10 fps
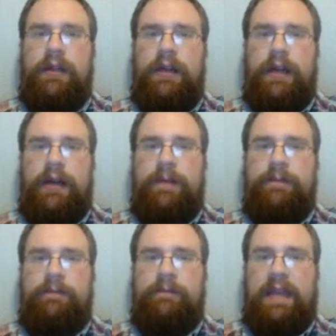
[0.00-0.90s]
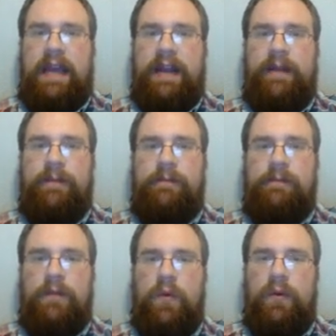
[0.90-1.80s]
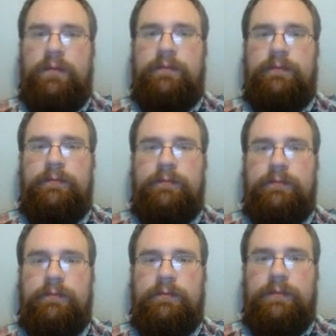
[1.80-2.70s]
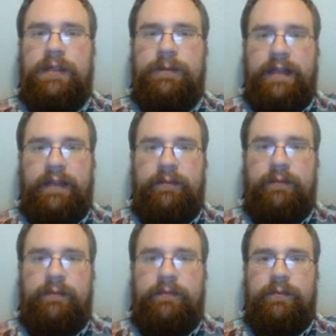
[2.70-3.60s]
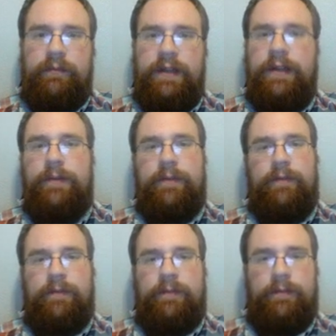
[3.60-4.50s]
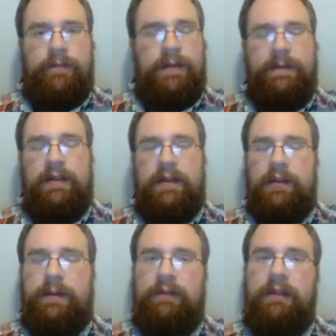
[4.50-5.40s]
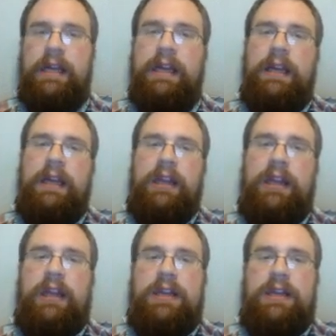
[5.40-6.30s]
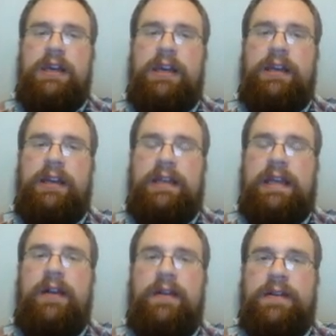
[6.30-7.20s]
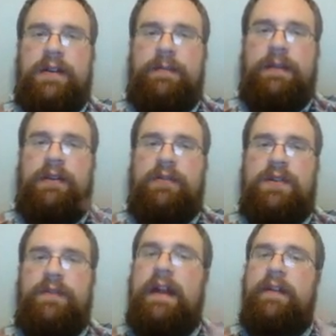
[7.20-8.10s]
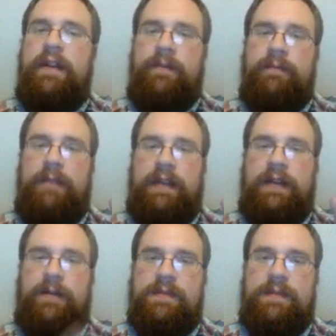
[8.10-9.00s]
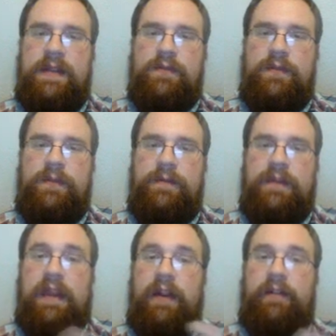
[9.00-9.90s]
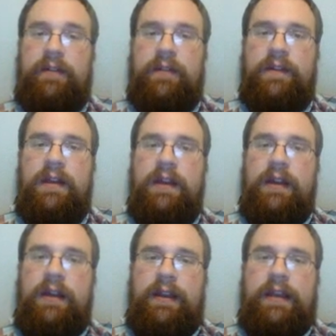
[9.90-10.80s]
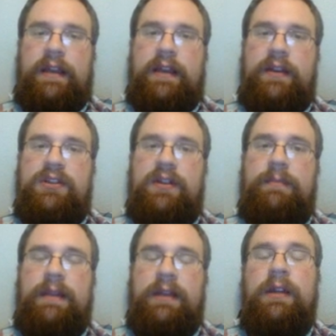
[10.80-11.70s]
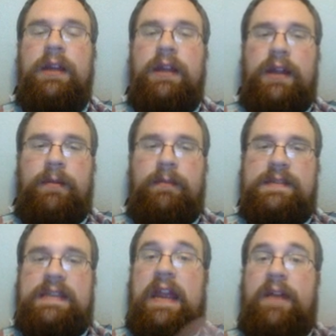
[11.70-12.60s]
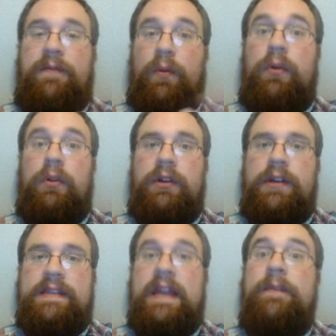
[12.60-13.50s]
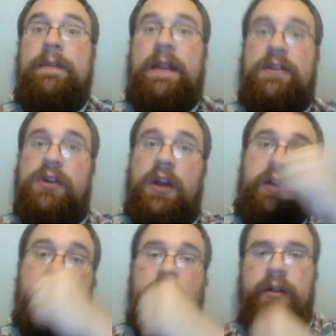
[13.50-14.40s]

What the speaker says: Guy. Cool. Wait. No. What am I talking about? Not the character, but those around him become Space Wolf's characters. They can kind of jump in and save your warlord. Save the Patriarch.